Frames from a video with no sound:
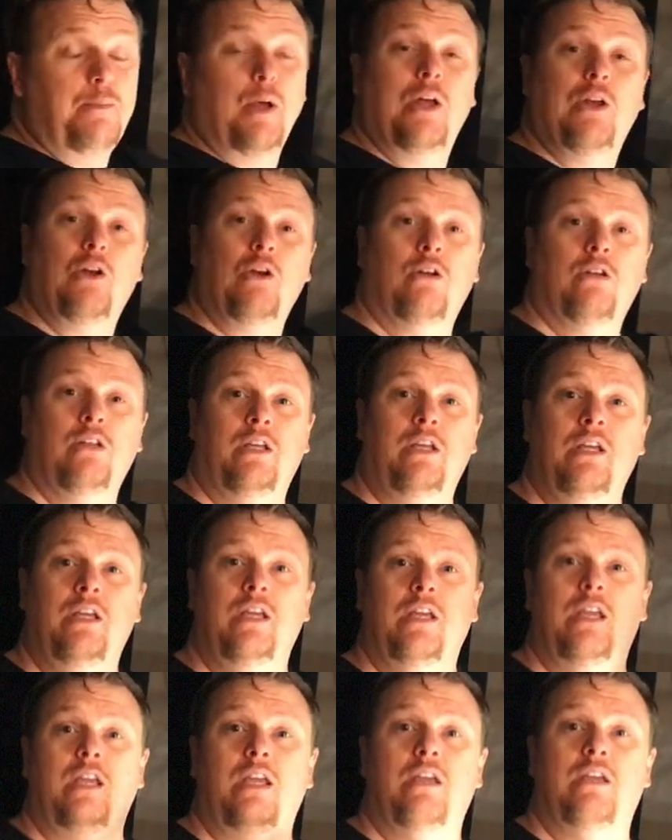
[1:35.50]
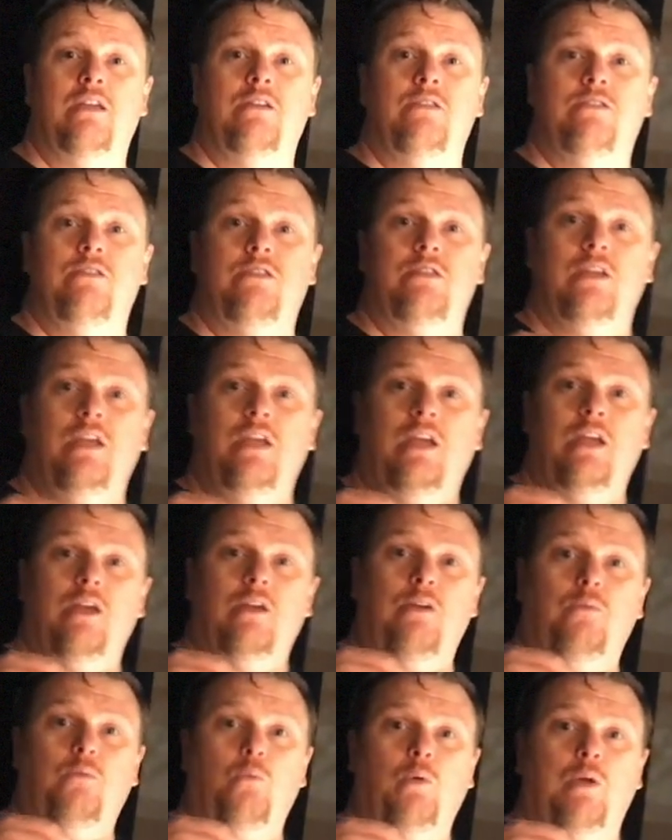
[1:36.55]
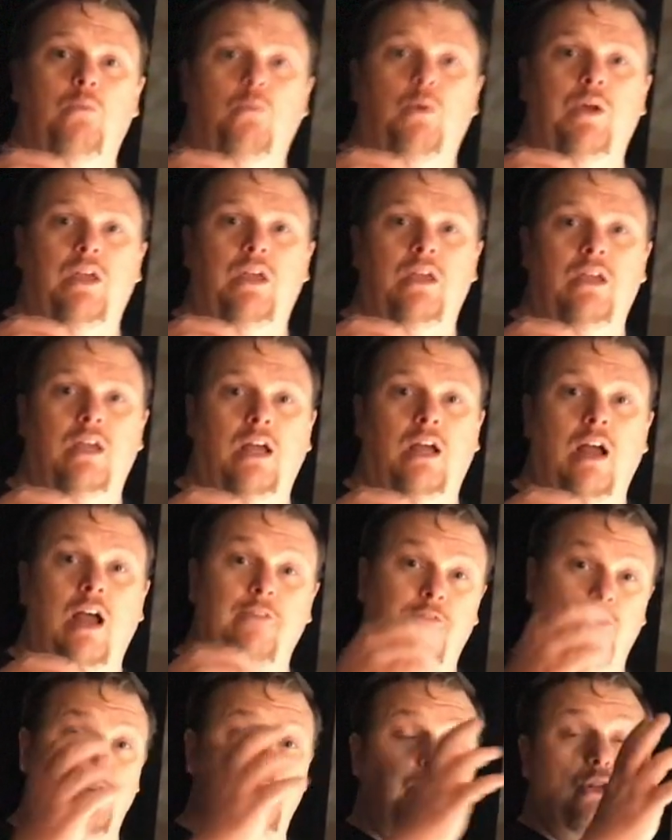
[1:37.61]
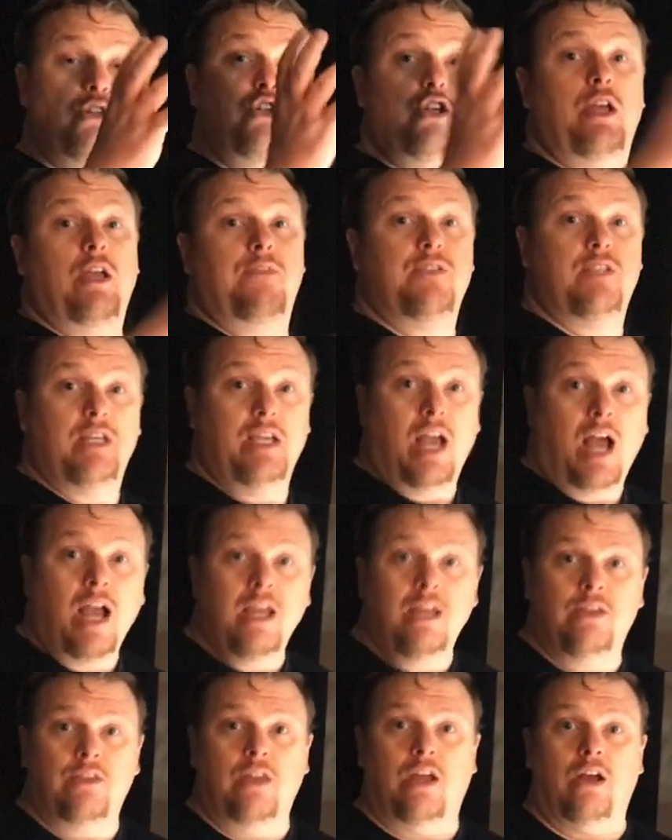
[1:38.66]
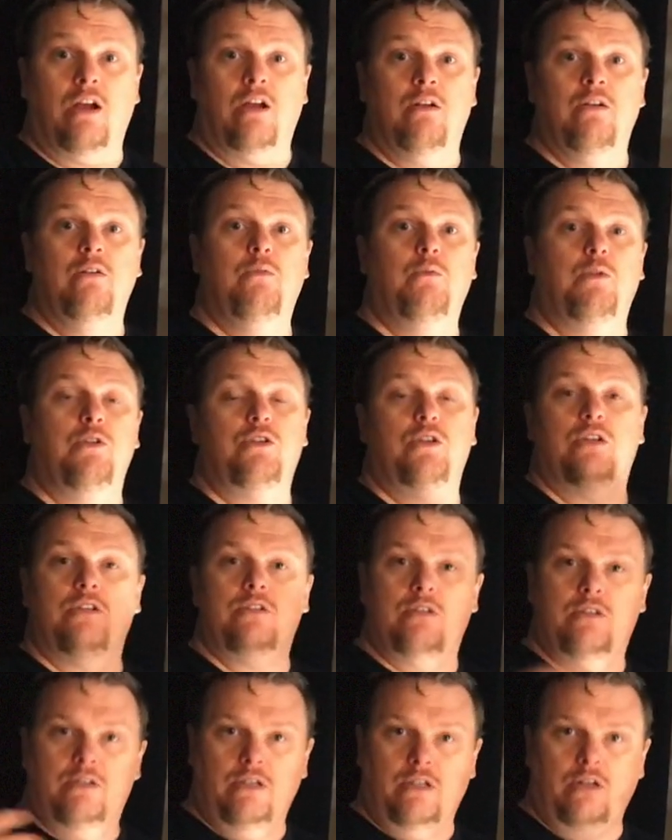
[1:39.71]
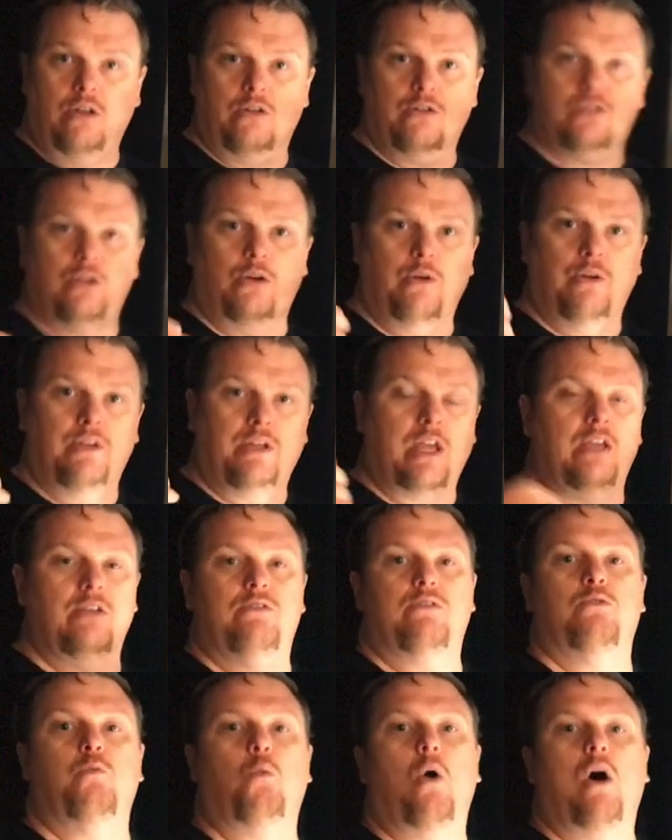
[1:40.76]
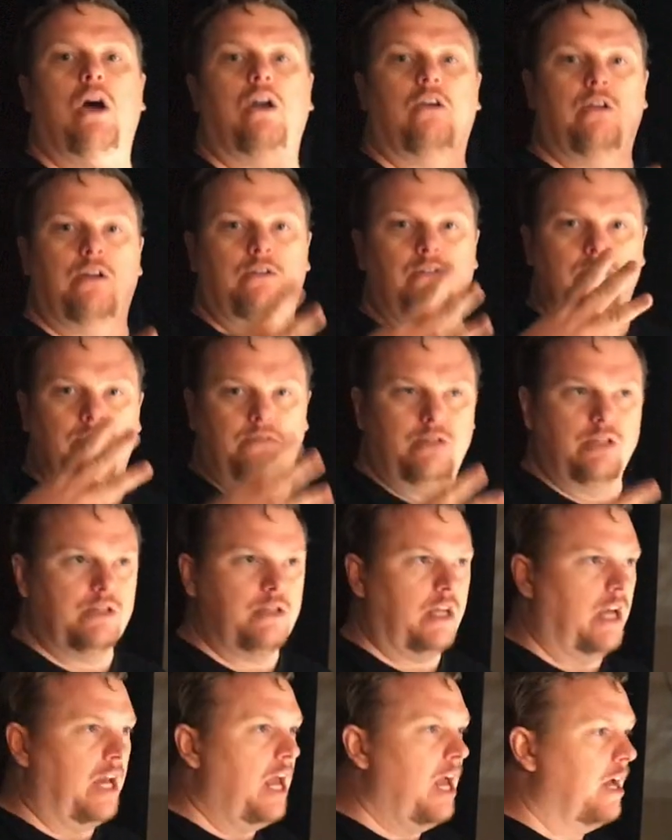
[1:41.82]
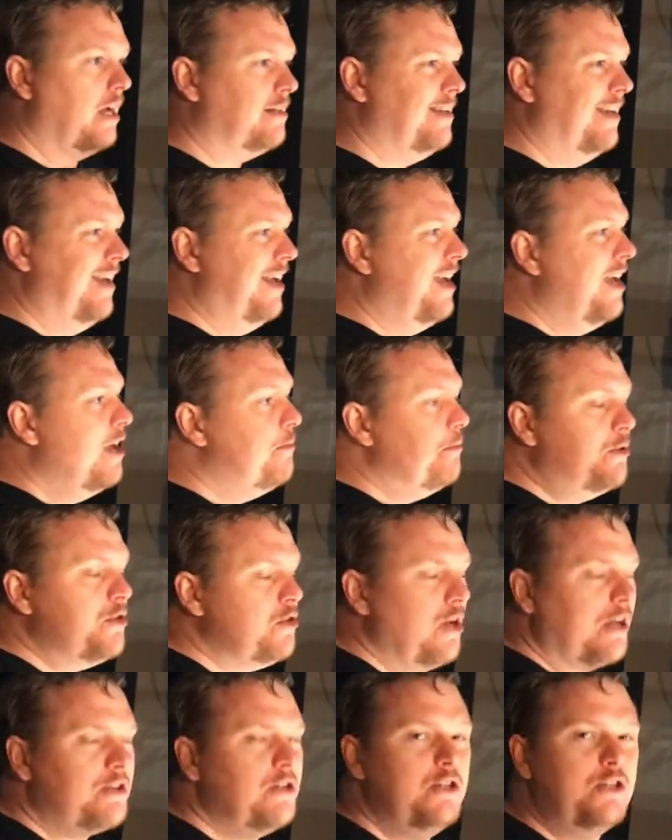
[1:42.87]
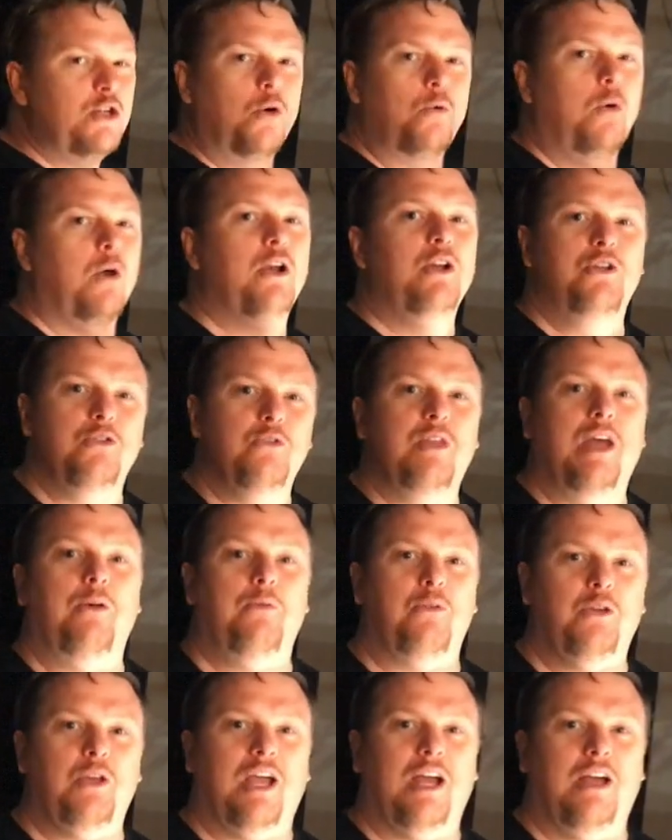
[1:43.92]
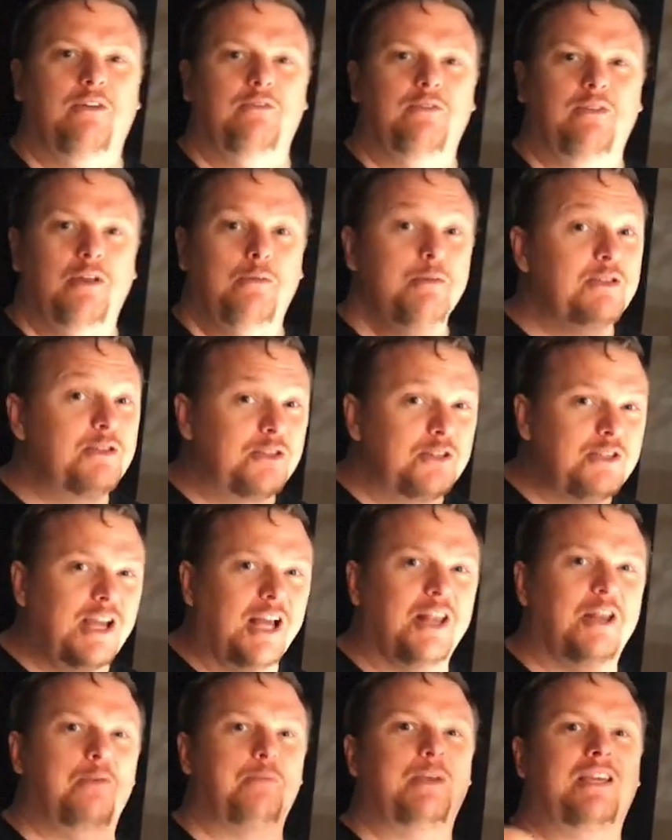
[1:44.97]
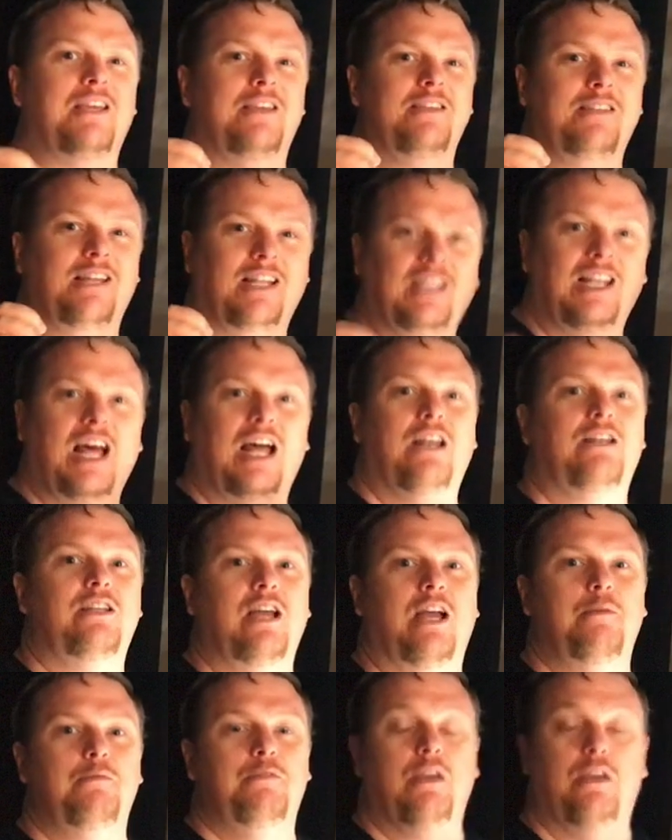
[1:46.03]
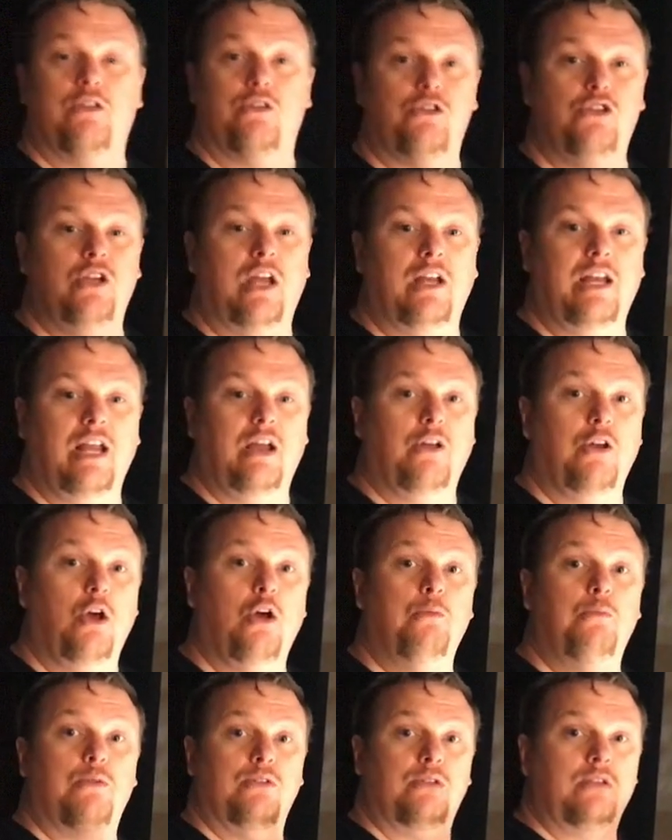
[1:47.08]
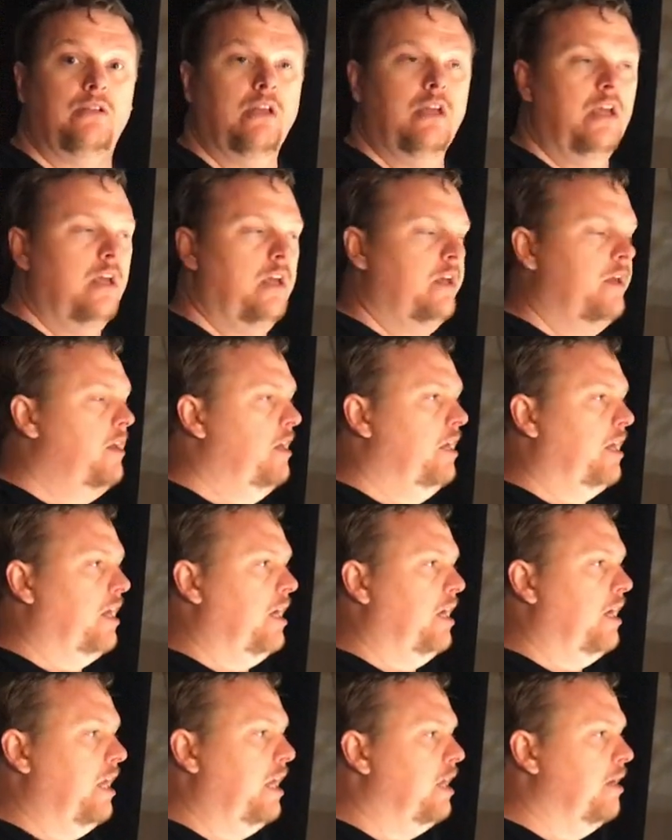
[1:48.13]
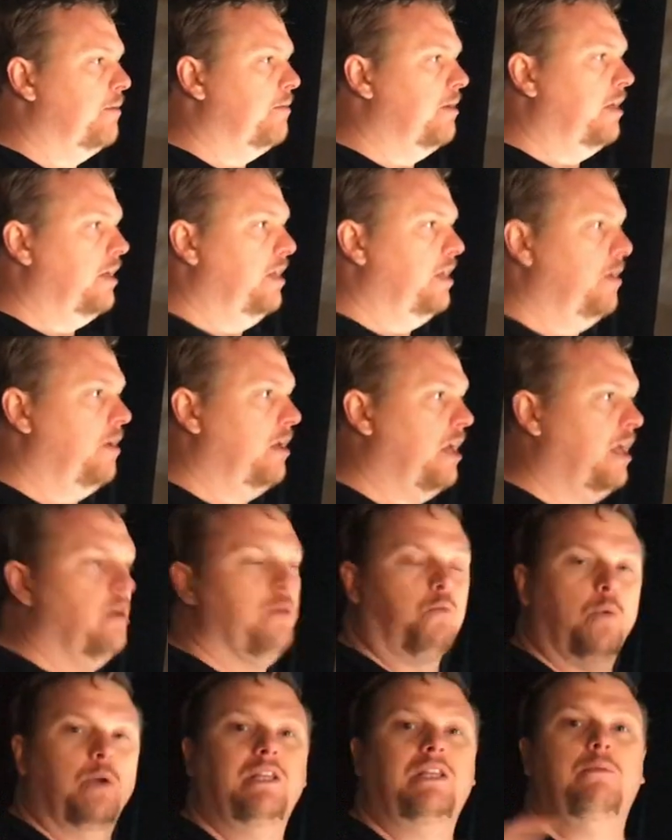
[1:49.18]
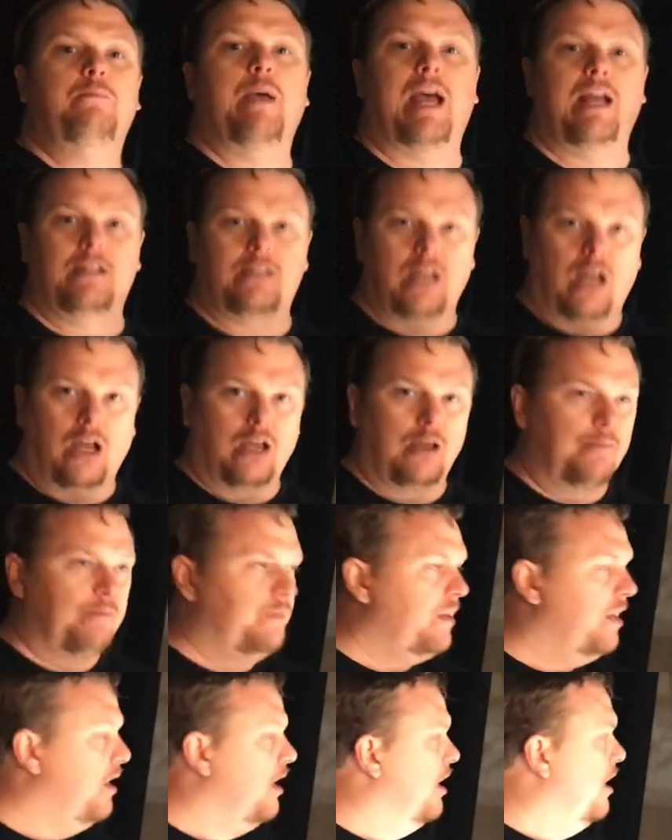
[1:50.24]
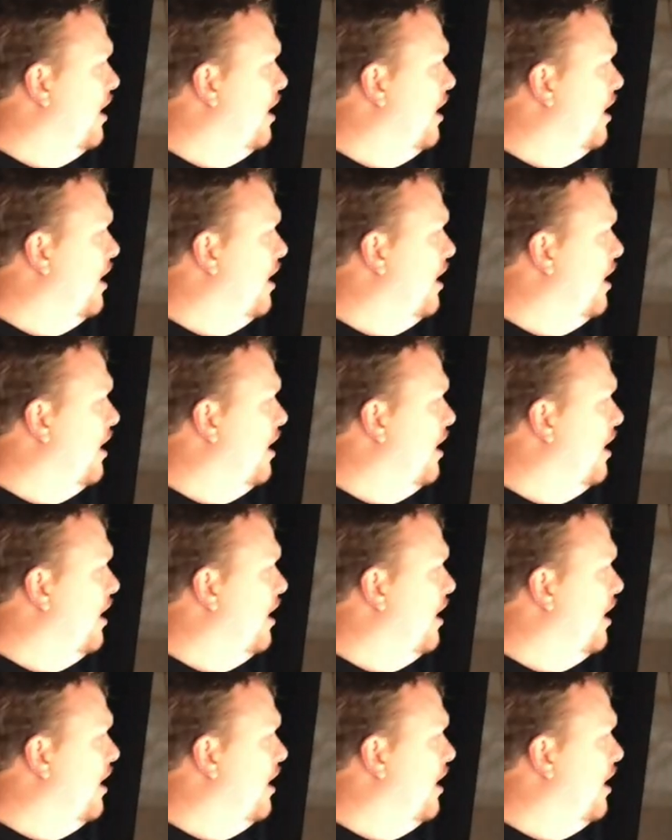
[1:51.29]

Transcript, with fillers: up on early is when we, uh, I first put G F C I in there, which is, you know, so in case there's water, it'll disconnect. But you actually don't want to do that when you have a missile salvo, because a lot of times it'll shut down almost uh, in, a, in a really bad time.